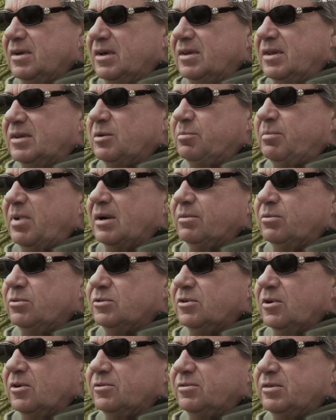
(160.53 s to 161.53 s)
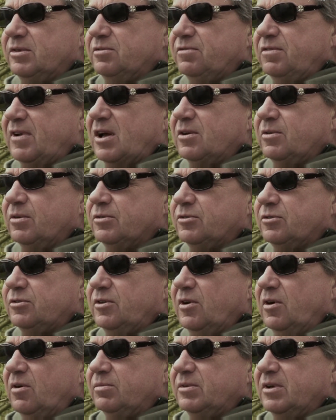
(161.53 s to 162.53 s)
And then the bubbles got to his float and
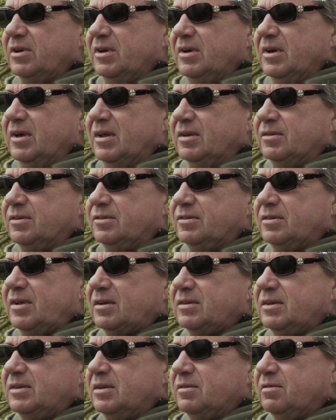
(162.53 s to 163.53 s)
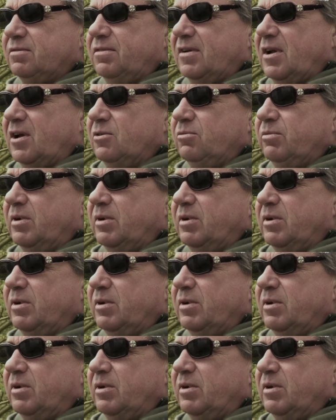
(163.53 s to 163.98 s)
stopped, and suddenly the float